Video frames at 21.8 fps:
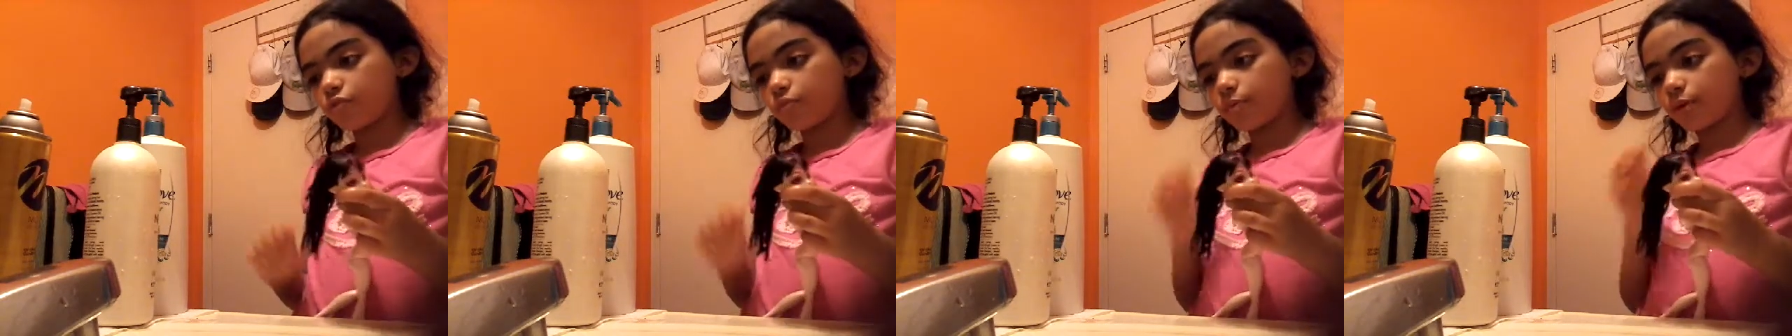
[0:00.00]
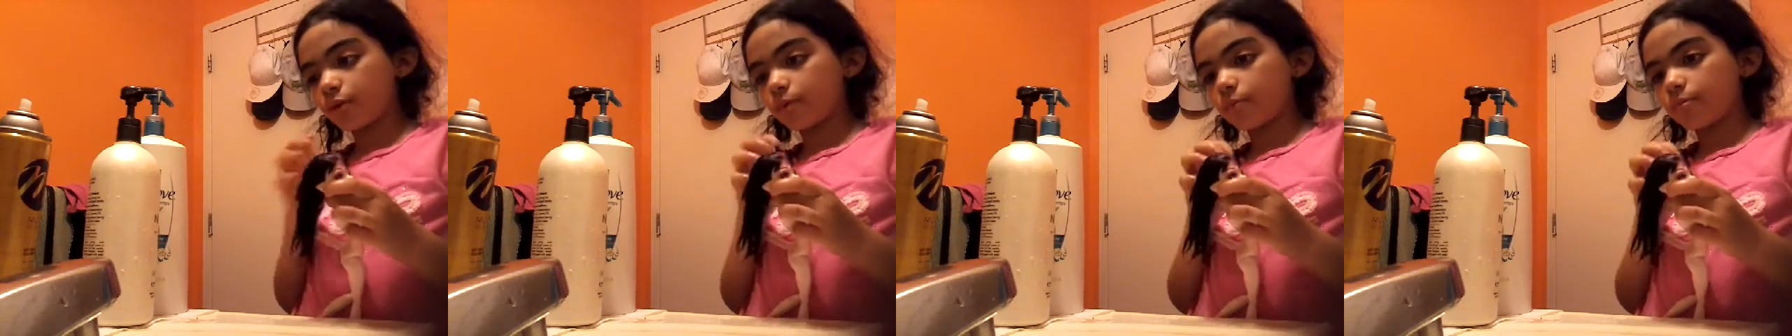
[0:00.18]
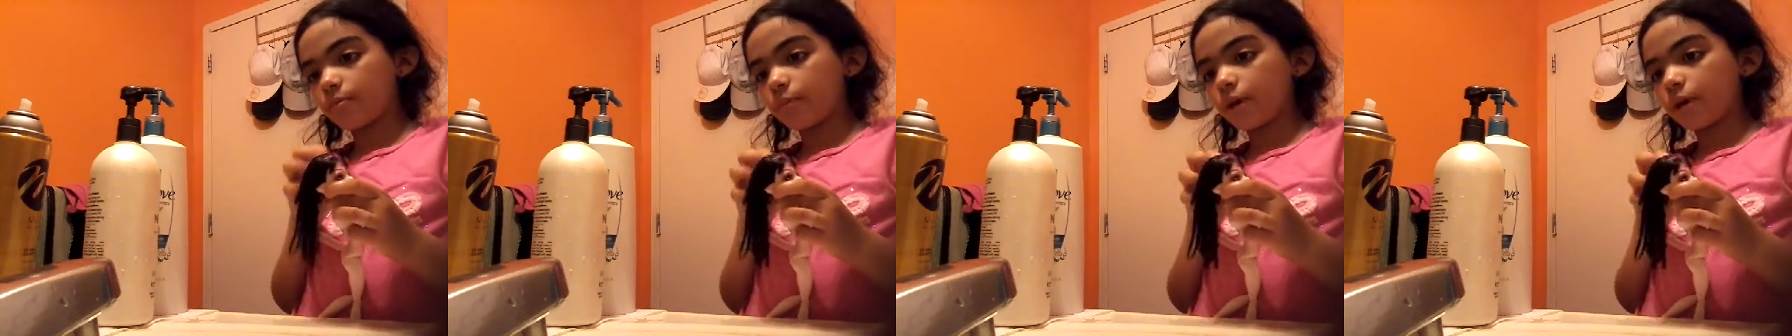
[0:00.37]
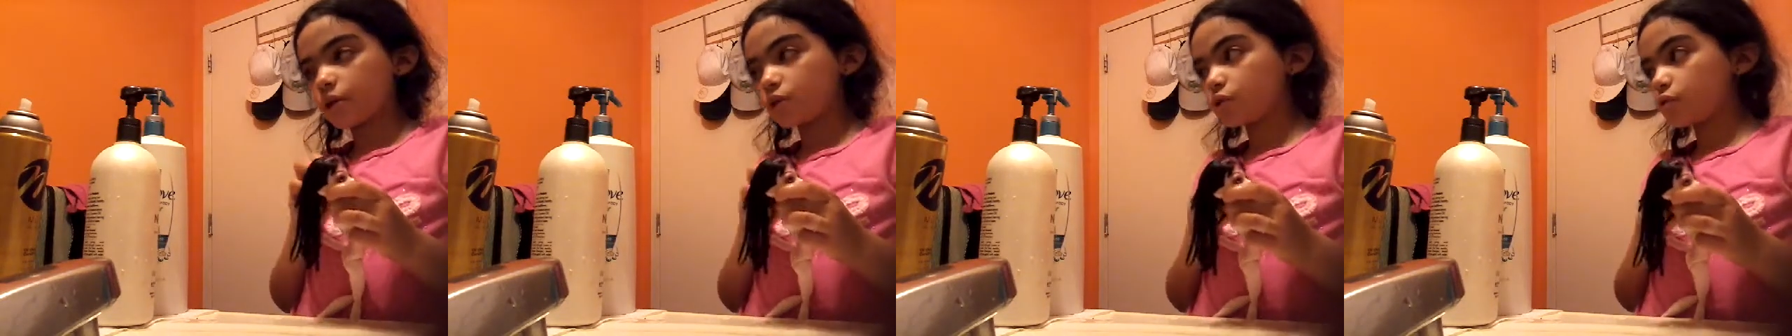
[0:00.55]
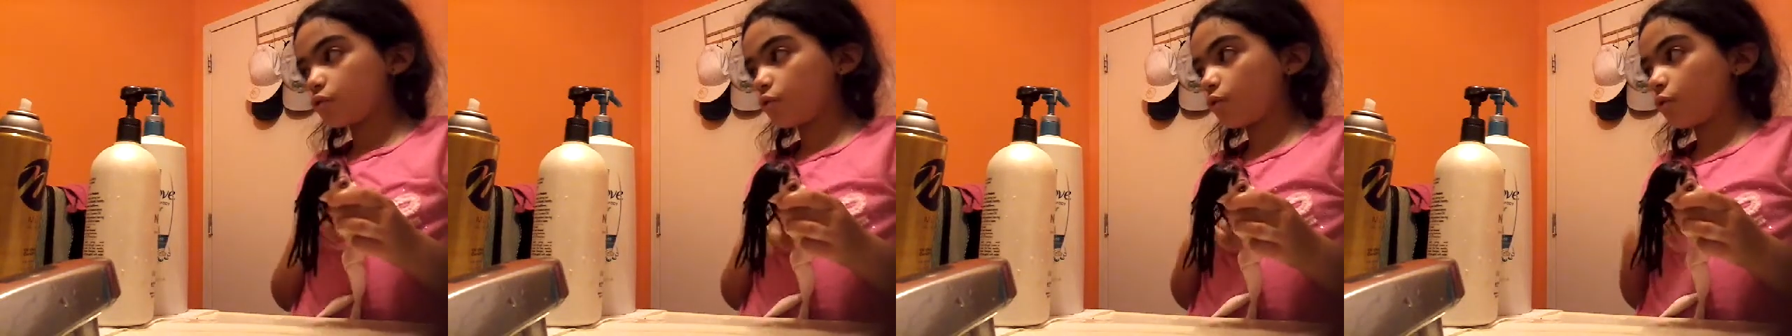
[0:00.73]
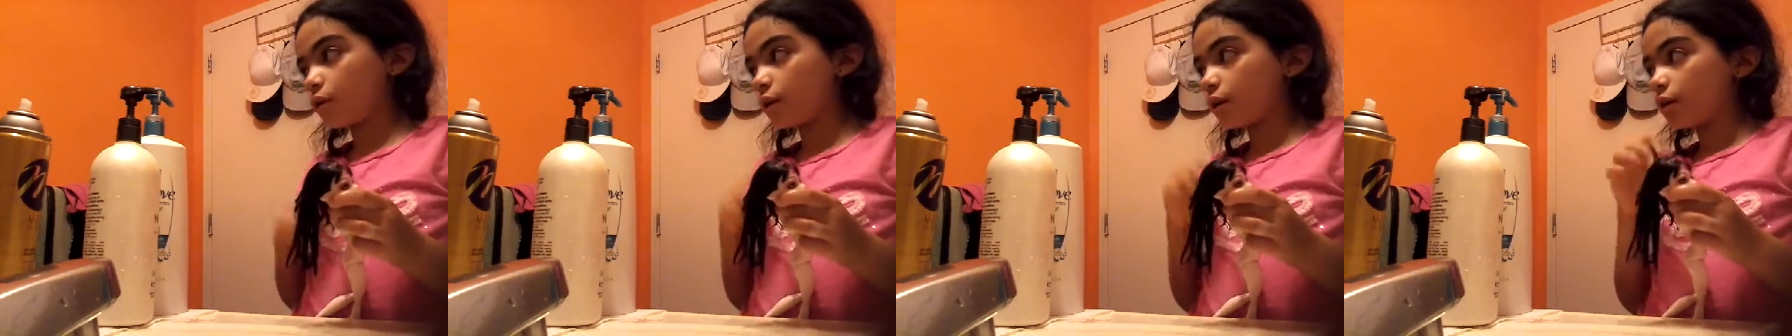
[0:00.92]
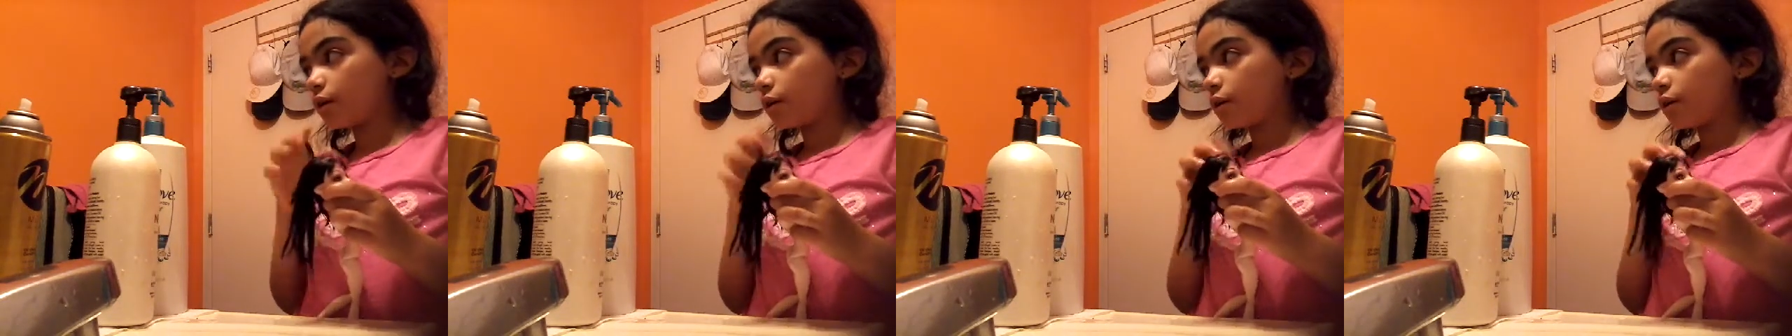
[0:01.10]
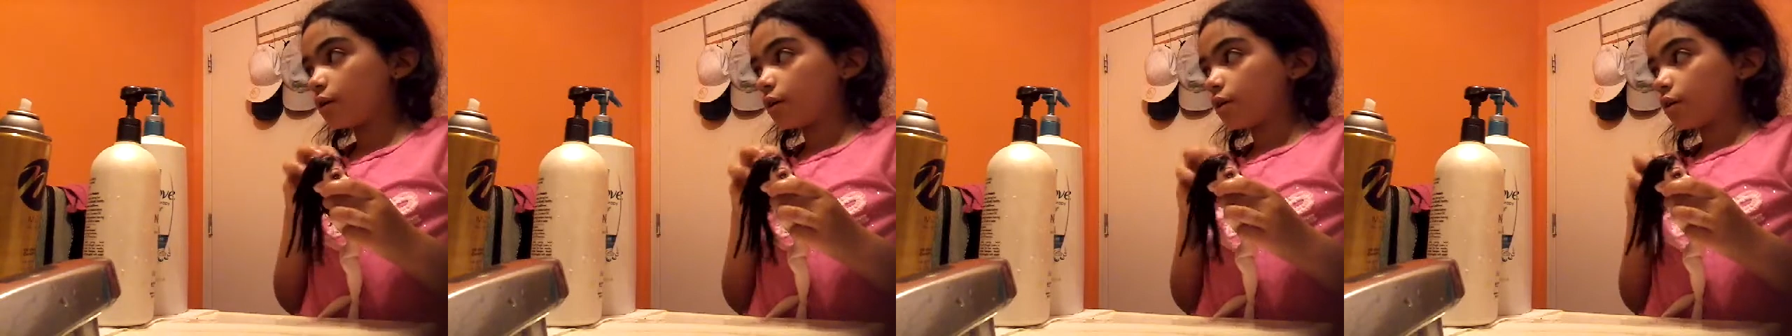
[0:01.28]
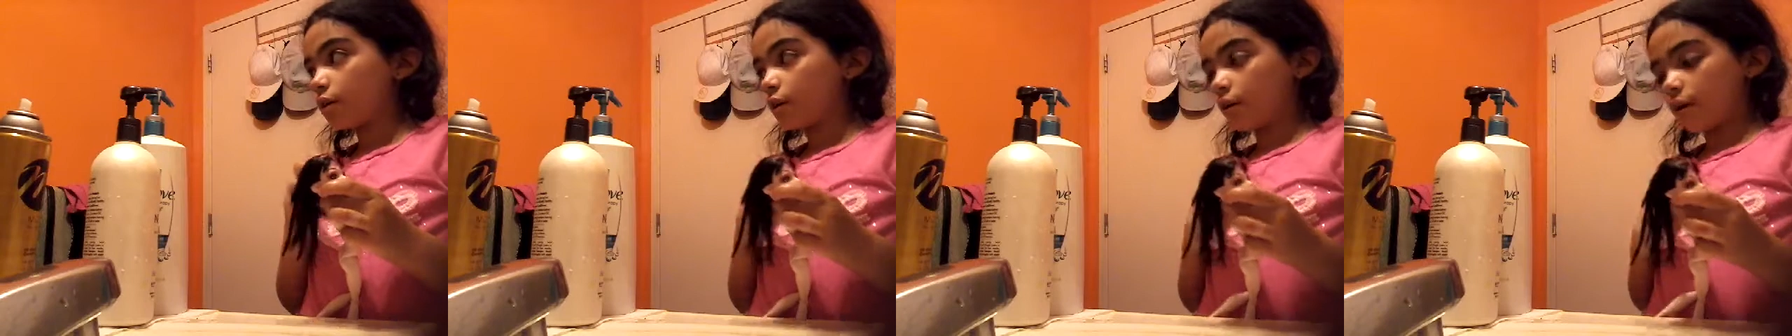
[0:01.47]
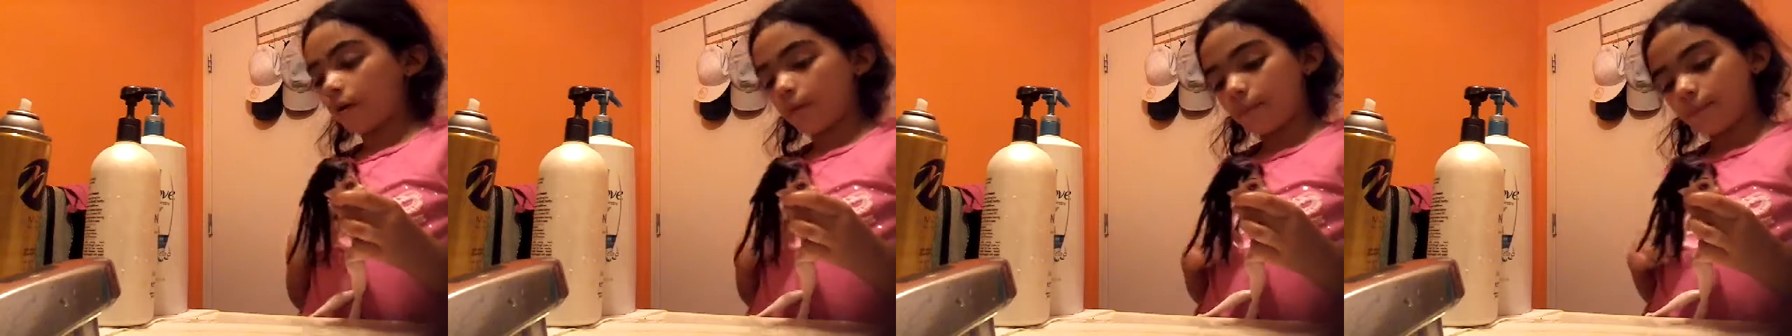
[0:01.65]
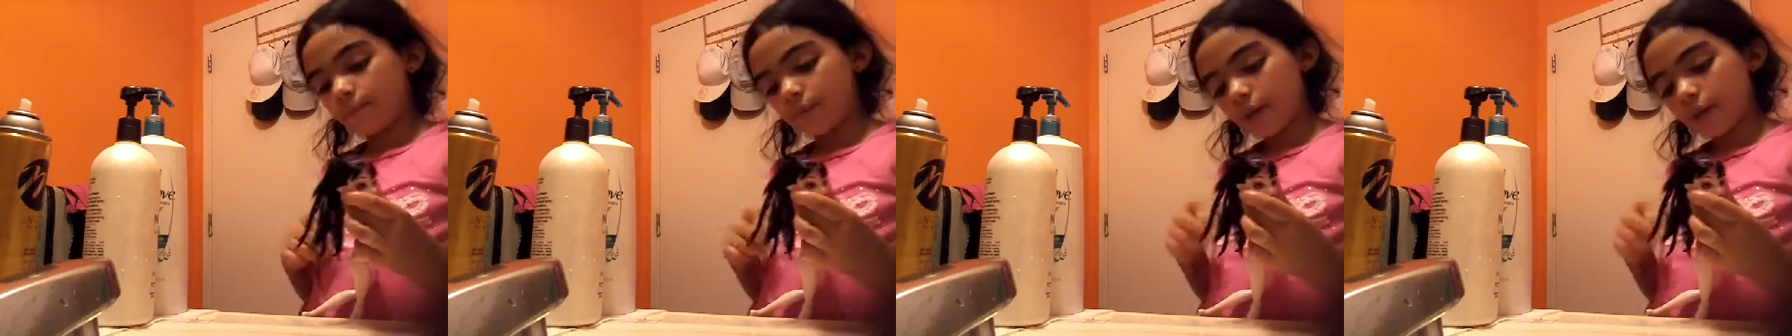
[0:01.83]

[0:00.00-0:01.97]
but make sure um,